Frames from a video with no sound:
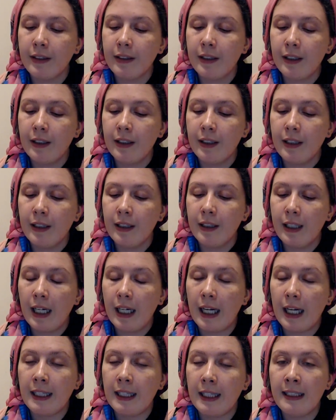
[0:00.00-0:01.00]
And this is
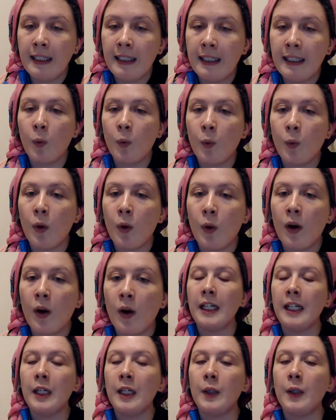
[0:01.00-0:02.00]
why he was
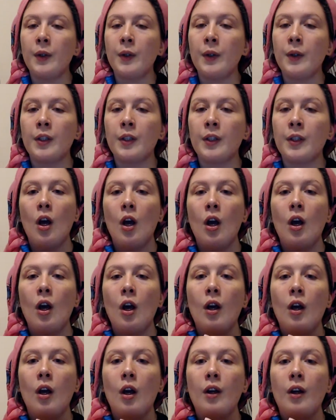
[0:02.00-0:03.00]
saying this
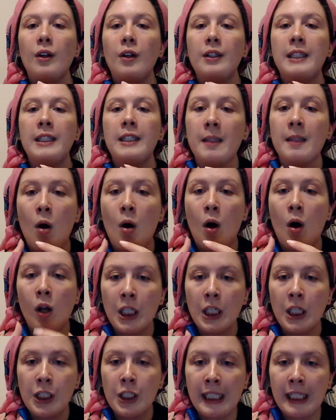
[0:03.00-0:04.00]
apology
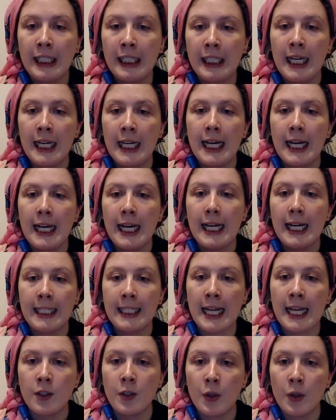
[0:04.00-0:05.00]
against
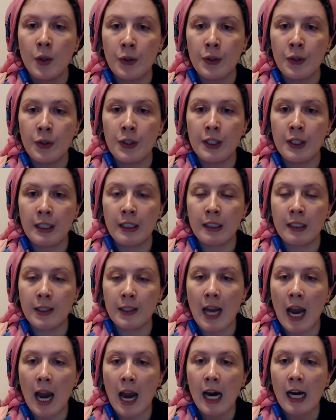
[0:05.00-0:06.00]
Gnosticism, saying
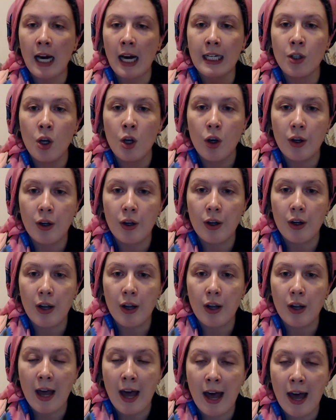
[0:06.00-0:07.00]
it is
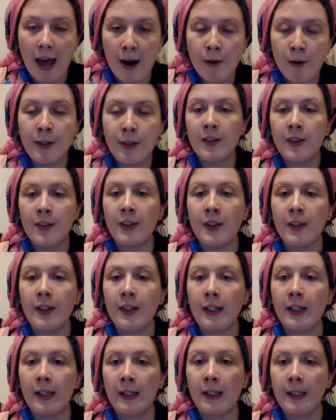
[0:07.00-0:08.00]
heresy,
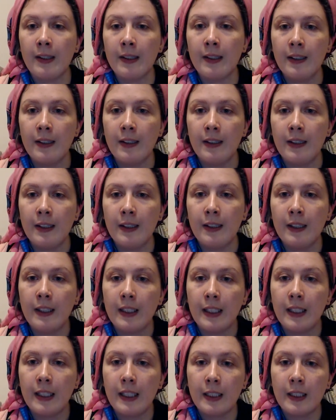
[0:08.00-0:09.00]
it is
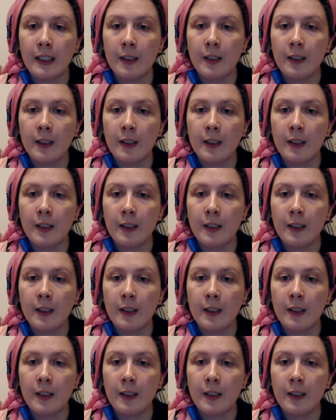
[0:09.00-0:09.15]
wrong.